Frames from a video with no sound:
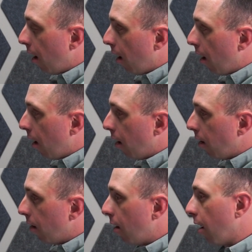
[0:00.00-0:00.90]

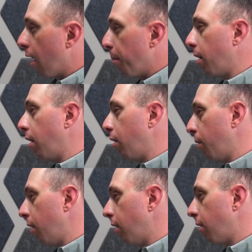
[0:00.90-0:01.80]
and they get up and they
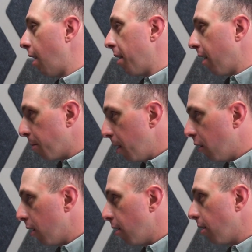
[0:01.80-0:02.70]
do these nominating
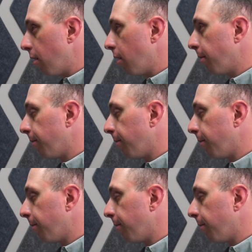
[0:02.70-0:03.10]
speeches,